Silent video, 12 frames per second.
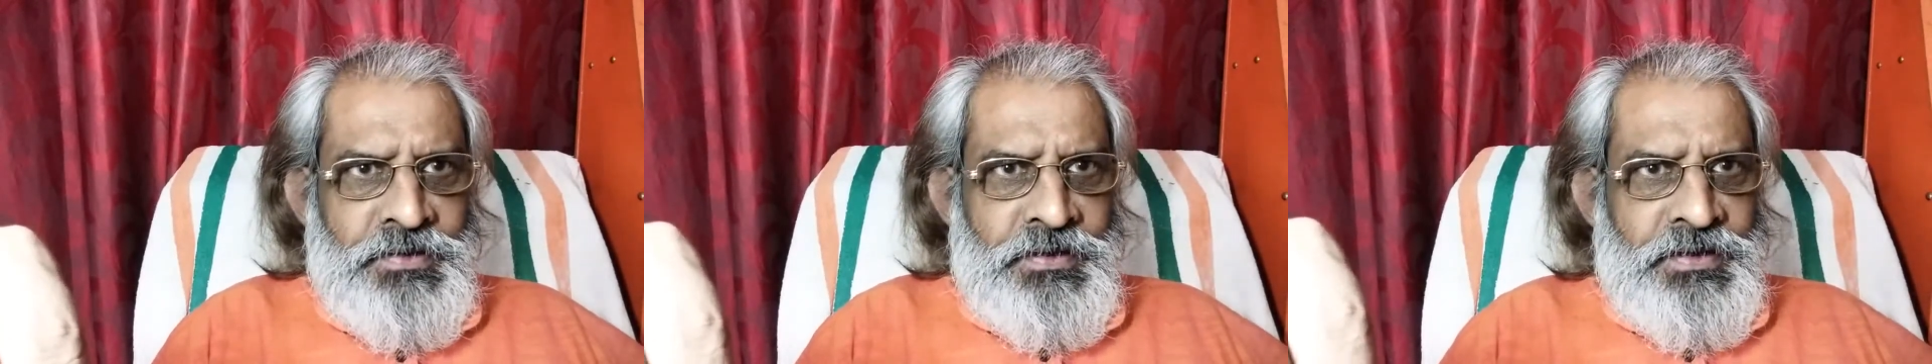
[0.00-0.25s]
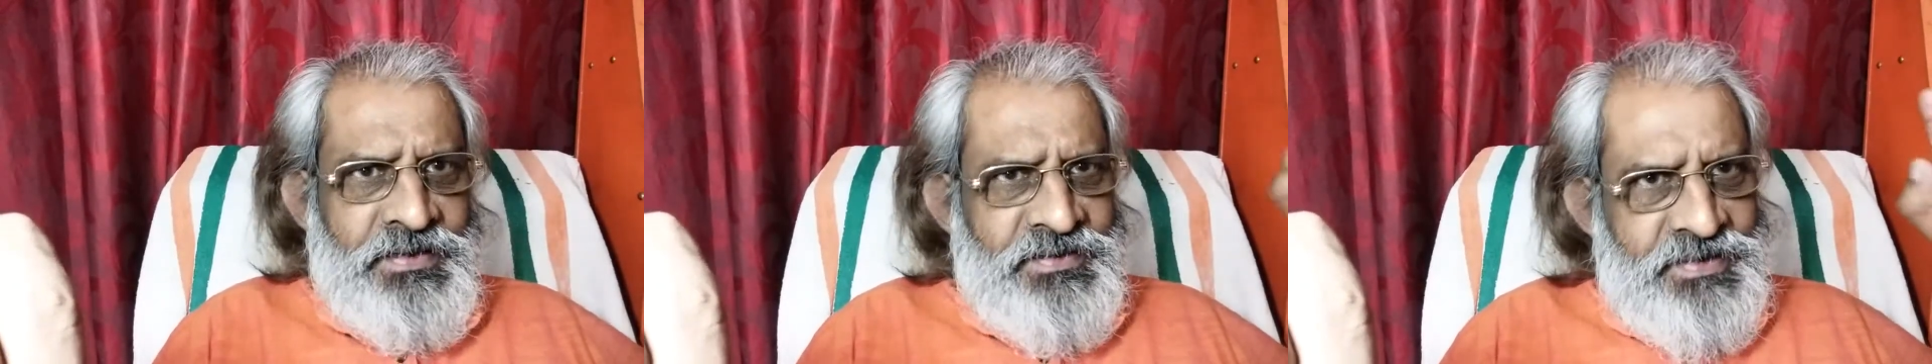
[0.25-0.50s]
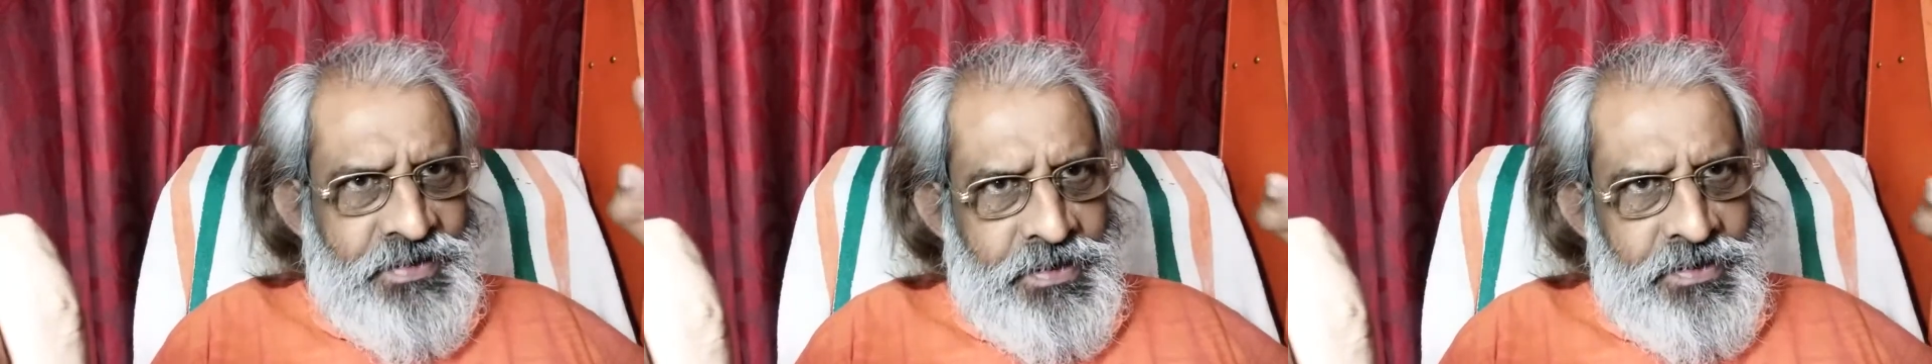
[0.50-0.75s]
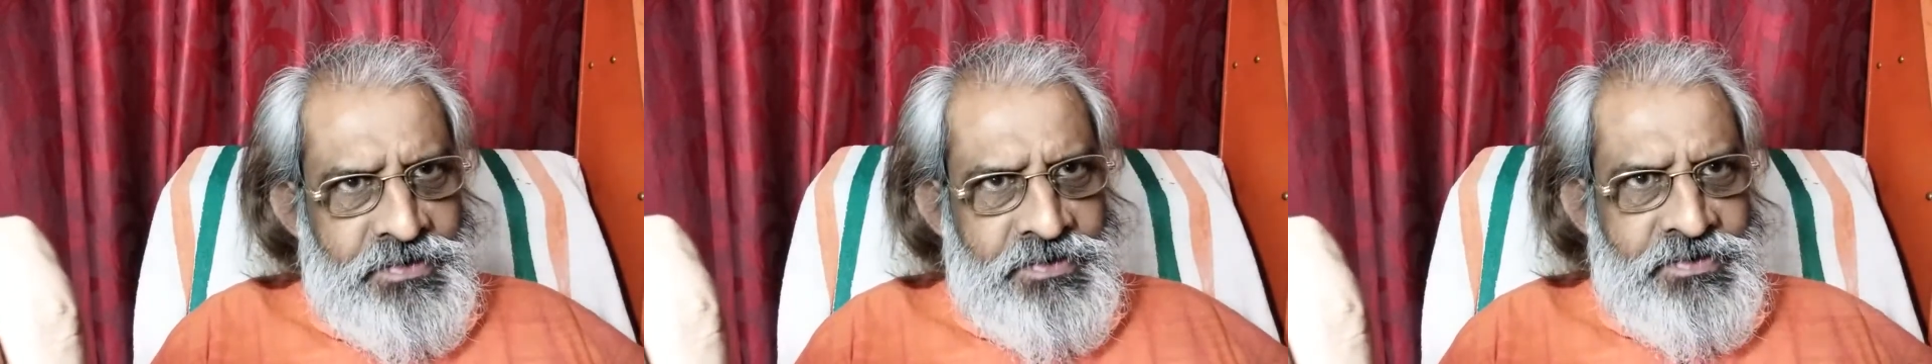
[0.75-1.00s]
In
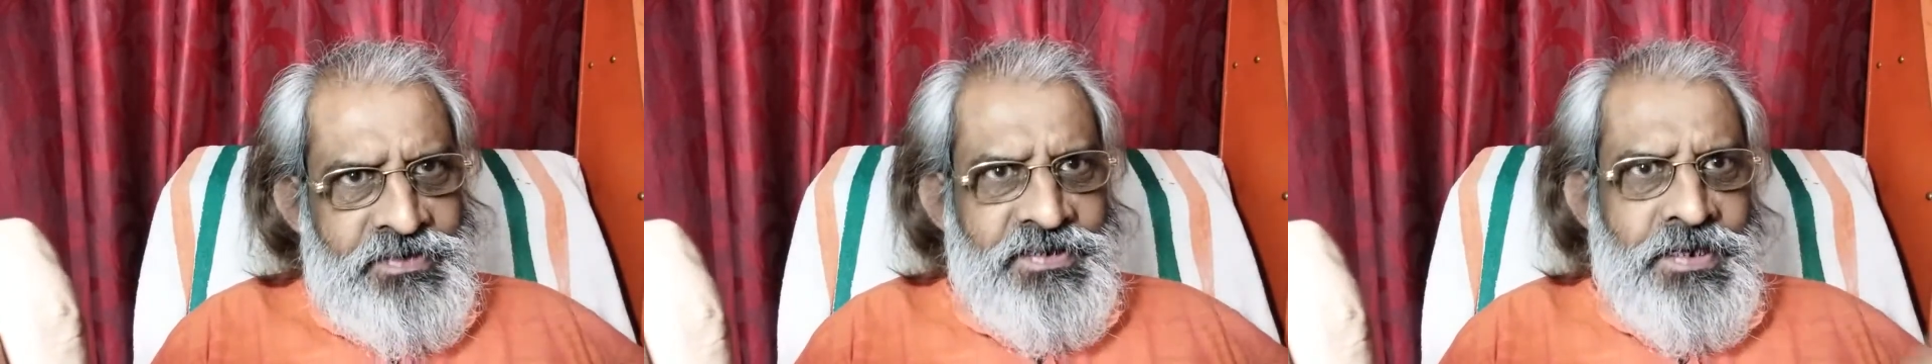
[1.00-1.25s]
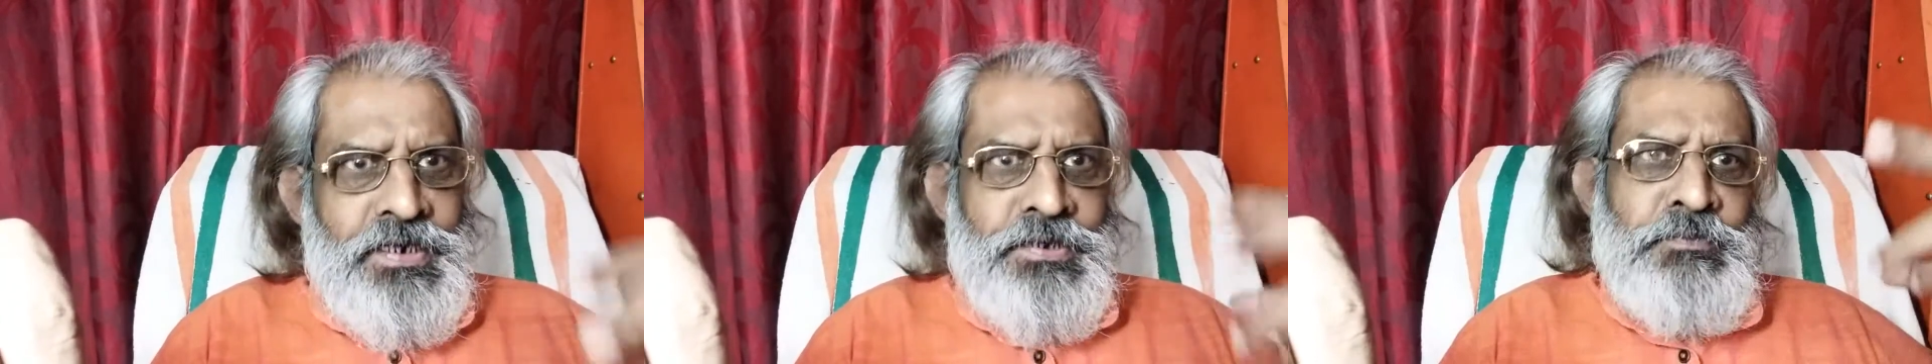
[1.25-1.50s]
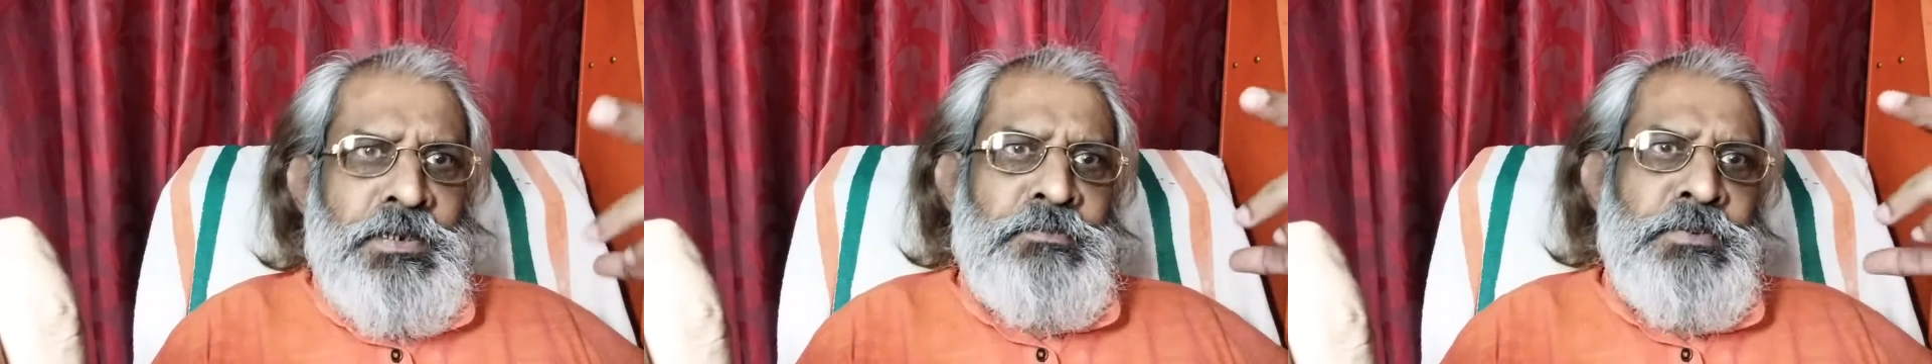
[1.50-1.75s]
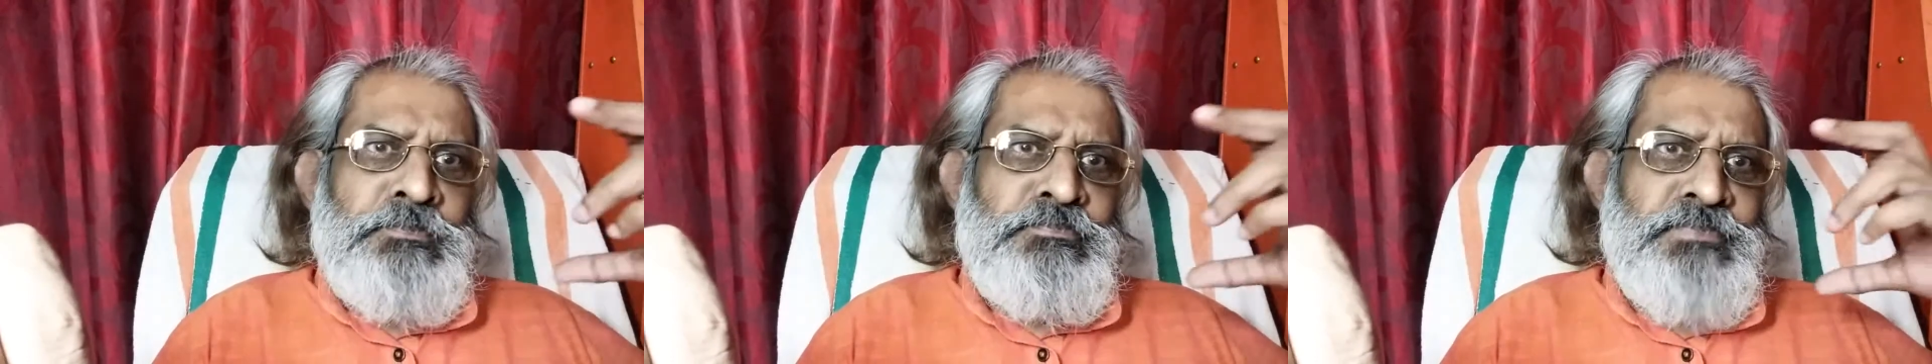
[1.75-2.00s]
reality, the charge may
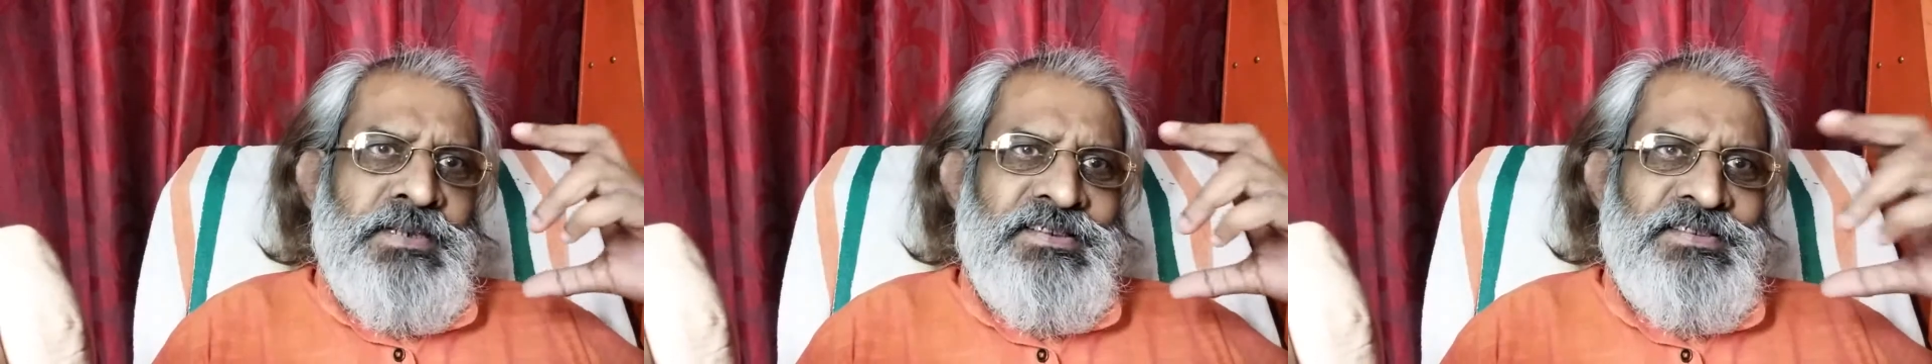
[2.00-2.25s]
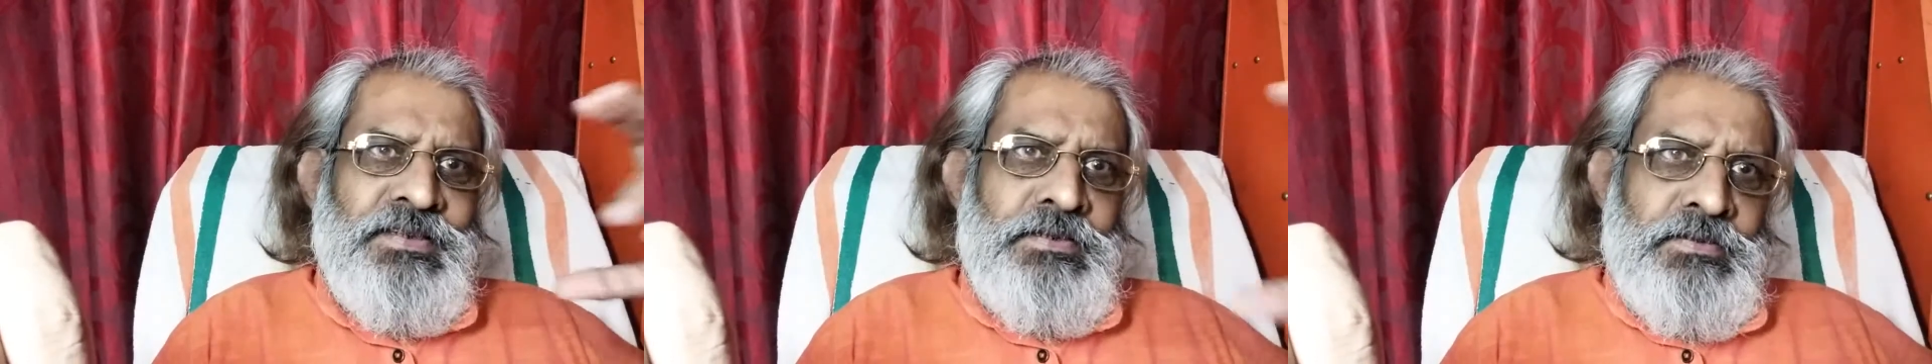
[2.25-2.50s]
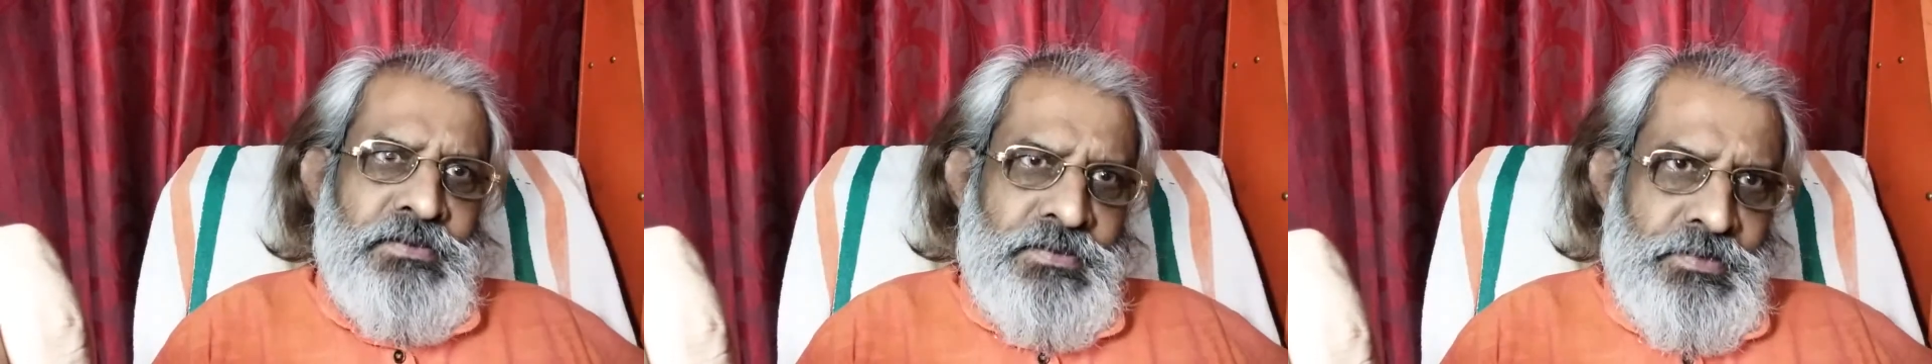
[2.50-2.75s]
be present,